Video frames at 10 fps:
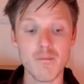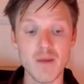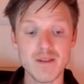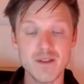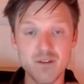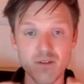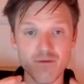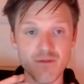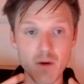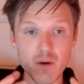This
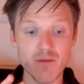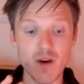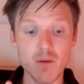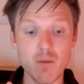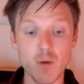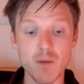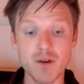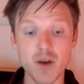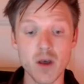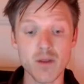very, very moment,
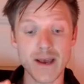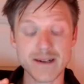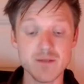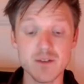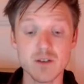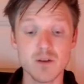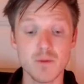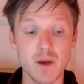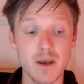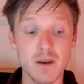the activity in your
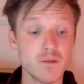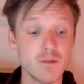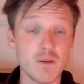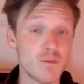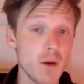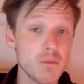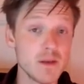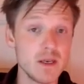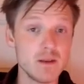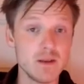brain is
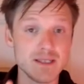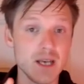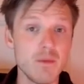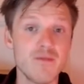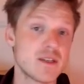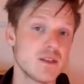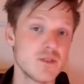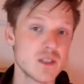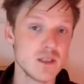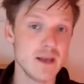probably a type of
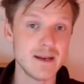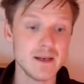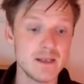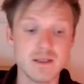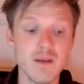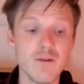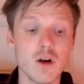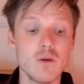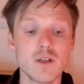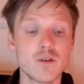activity that it's never
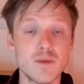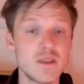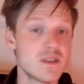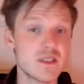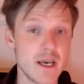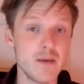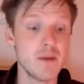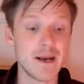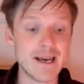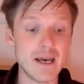going to be the same
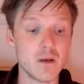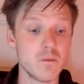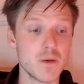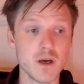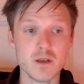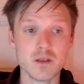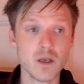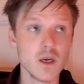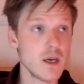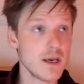again, because
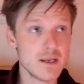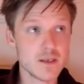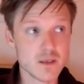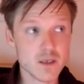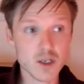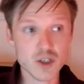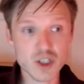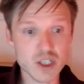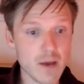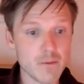it is
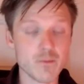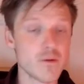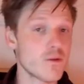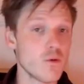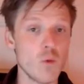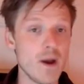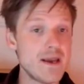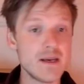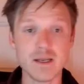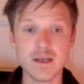shaped the way
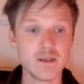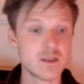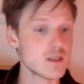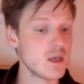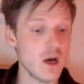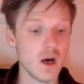it is